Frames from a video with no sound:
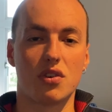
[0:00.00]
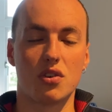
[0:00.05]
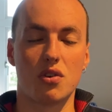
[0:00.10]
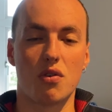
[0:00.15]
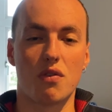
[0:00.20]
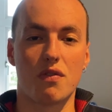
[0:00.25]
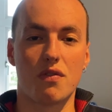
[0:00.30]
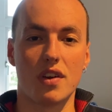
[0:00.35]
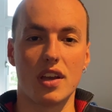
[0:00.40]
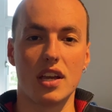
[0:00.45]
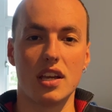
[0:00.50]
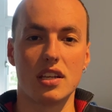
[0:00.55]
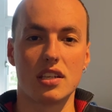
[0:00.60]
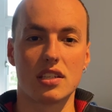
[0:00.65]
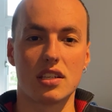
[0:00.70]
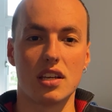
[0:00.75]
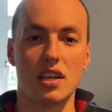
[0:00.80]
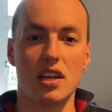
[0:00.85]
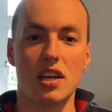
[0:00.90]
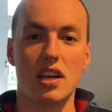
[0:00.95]
your face,
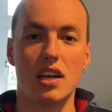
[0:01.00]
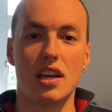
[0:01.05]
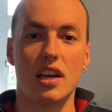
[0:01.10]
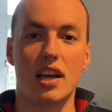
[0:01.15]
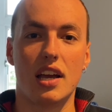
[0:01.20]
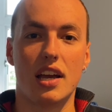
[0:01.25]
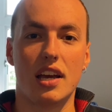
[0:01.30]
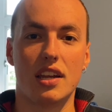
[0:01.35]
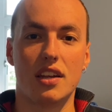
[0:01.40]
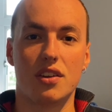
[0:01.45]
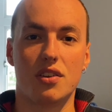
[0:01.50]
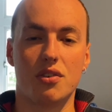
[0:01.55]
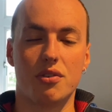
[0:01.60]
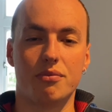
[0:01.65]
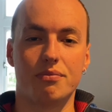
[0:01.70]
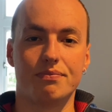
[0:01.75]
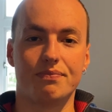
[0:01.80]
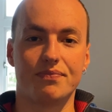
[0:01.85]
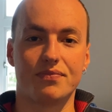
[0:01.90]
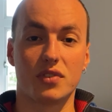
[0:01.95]

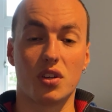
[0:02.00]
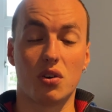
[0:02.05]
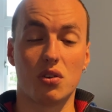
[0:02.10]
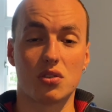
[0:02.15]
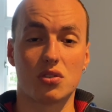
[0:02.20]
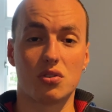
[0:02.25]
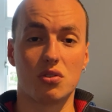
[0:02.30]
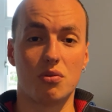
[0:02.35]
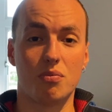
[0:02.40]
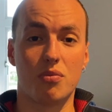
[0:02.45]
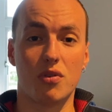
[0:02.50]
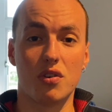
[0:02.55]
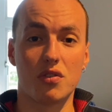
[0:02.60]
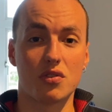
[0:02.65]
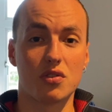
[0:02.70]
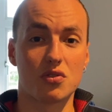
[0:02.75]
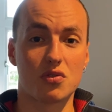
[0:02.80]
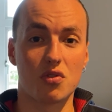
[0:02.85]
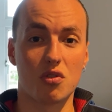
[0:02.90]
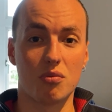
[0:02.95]
and also birth
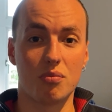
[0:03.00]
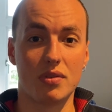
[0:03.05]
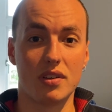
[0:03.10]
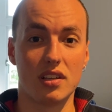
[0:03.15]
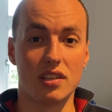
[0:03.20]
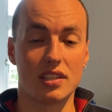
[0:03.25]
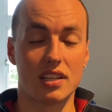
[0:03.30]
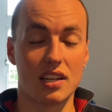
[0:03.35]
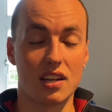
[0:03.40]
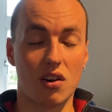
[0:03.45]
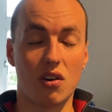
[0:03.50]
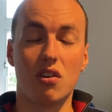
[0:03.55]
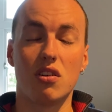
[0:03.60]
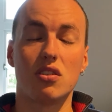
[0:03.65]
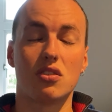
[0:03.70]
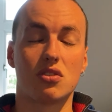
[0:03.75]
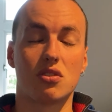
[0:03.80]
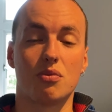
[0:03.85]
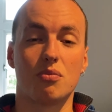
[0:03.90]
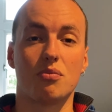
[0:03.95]
control pills and all
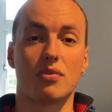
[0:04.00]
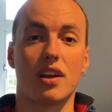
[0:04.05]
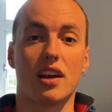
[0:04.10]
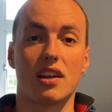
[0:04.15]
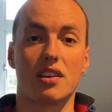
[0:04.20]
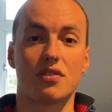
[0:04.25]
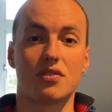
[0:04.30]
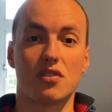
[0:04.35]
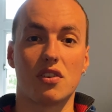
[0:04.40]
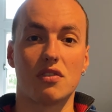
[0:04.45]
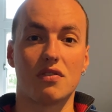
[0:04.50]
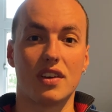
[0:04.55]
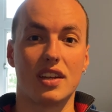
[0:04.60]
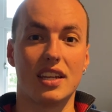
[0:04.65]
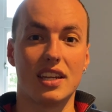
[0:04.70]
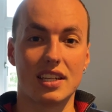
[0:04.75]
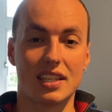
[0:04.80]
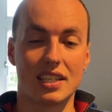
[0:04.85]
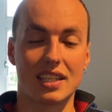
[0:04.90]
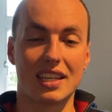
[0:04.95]
some kind of stuff, and
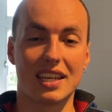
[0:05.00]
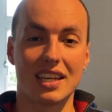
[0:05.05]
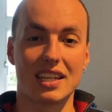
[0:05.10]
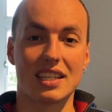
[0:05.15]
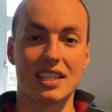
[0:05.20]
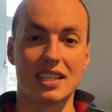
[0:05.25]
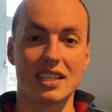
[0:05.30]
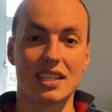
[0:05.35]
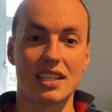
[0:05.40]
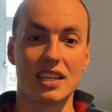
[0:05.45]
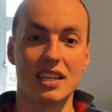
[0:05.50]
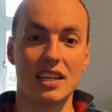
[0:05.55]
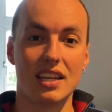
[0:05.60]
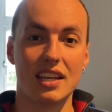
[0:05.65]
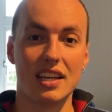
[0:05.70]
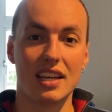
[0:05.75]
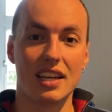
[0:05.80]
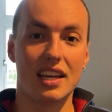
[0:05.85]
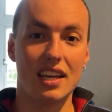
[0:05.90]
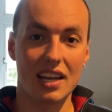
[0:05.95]
it gets
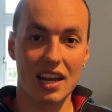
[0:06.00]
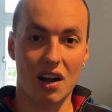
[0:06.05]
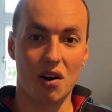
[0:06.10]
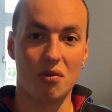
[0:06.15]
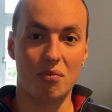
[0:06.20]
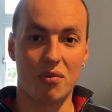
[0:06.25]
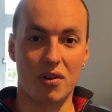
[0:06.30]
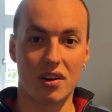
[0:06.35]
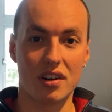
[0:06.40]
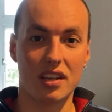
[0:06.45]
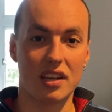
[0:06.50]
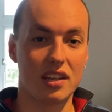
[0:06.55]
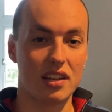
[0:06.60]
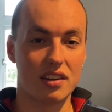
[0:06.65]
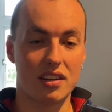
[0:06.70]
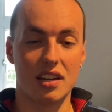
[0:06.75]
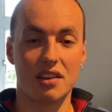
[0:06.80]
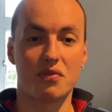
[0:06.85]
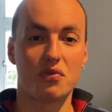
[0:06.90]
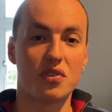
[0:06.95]
in our body in
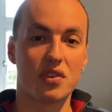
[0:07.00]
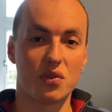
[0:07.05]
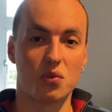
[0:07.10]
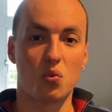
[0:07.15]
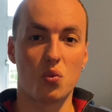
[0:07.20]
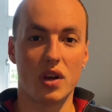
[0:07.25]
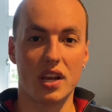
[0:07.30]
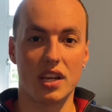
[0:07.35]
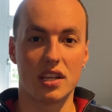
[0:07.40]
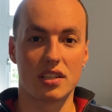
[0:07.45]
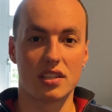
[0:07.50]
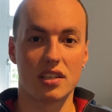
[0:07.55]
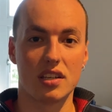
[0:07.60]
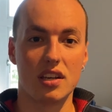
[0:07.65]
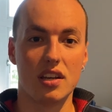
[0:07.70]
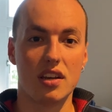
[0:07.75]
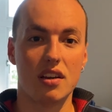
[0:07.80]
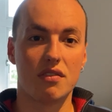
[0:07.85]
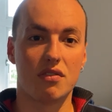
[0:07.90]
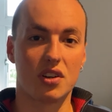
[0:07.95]
different ways.
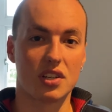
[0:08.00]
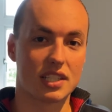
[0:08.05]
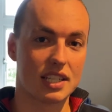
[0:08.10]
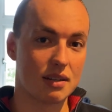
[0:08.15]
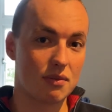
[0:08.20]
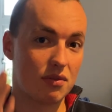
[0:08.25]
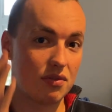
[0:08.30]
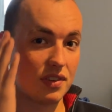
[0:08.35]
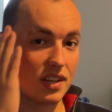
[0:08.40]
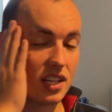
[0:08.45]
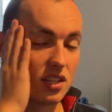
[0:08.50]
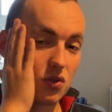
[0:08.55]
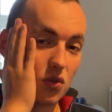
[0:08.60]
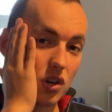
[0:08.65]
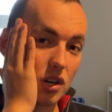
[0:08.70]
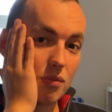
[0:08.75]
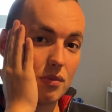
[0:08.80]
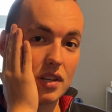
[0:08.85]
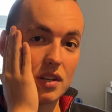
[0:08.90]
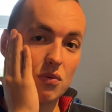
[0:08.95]
For example, face
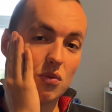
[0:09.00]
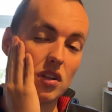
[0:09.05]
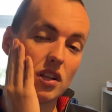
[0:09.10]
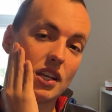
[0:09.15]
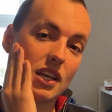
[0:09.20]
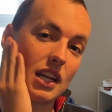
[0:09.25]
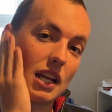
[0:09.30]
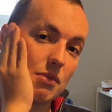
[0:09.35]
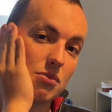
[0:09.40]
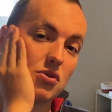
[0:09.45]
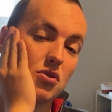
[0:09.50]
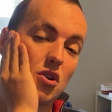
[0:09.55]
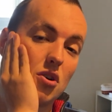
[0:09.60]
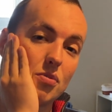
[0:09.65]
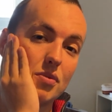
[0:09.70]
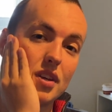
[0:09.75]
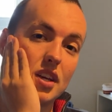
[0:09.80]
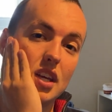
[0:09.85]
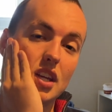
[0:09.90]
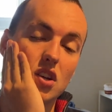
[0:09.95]
cream, it will get absorbed
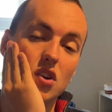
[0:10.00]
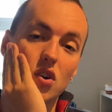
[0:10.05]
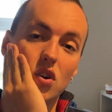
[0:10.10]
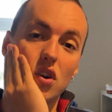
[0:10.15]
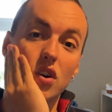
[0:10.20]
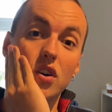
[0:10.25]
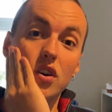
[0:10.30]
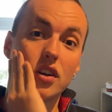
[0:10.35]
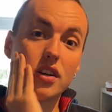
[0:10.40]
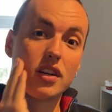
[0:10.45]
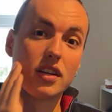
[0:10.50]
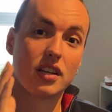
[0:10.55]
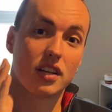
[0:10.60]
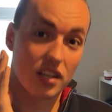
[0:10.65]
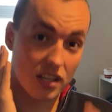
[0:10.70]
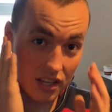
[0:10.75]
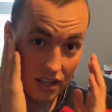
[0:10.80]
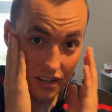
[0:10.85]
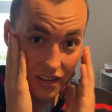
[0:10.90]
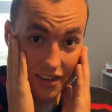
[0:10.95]
in your
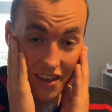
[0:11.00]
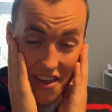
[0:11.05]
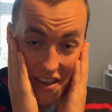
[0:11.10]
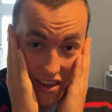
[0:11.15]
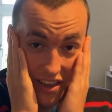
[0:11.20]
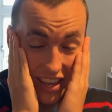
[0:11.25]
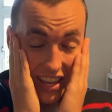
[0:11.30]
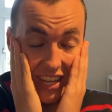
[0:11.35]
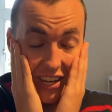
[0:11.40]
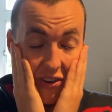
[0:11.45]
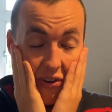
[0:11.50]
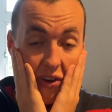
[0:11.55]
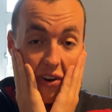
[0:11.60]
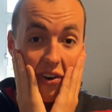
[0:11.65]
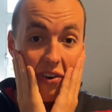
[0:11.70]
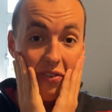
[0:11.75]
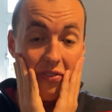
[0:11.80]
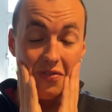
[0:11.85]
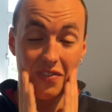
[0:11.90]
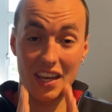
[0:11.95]
in your
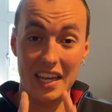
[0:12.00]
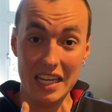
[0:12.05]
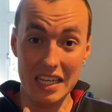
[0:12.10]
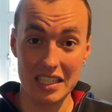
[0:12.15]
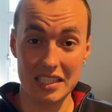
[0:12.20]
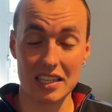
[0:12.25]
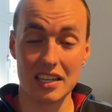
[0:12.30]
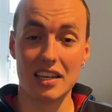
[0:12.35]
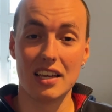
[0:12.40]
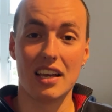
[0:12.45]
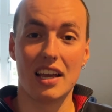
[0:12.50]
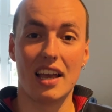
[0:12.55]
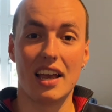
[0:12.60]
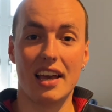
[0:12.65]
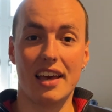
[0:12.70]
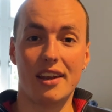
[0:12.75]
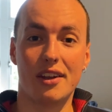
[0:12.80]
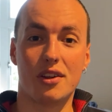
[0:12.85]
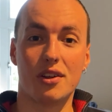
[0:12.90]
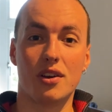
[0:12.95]
face,
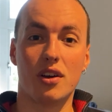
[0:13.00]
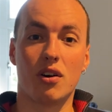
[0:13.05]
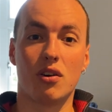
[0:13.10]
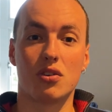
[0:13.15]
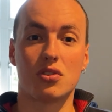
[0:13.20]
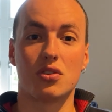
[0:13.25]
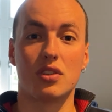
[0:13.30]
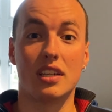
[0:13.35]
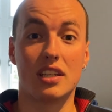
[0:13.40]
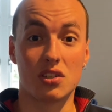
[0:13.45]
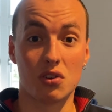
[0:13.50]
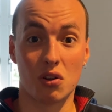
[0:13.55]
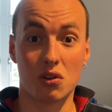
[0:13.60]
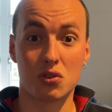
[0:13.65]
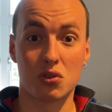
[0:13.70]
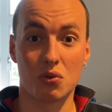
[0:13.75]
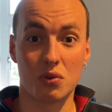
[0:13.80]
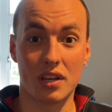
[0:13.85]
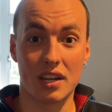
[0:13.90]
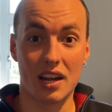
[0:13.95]
and also it's
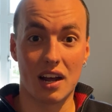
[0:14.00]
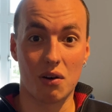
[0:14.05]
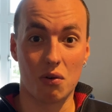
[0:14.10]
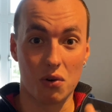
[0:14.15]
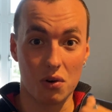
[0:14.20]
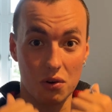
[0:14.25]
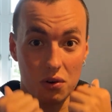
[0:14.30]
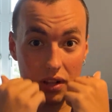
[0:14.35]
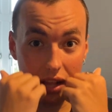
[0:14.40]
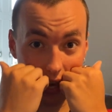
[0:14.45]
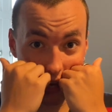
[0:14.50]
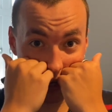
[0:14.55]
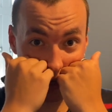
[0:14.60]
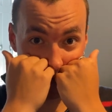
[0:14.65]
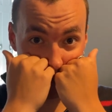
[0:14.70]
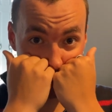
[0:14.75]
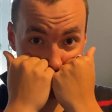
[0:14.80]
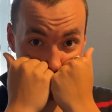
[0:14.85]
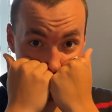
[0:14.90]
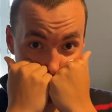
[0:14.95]
also in our like
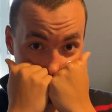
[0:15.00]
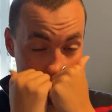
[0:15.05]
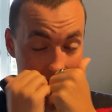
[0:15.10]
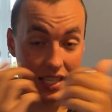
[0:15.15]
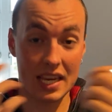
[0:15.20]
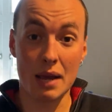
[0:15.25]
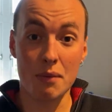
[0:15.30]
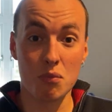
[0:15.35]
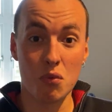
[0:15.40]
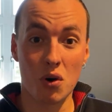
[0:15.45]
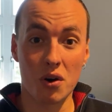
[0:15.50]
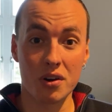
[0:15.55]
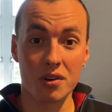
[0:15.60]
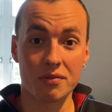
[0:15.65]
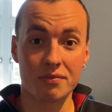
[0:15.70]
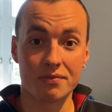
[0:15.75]
tap water,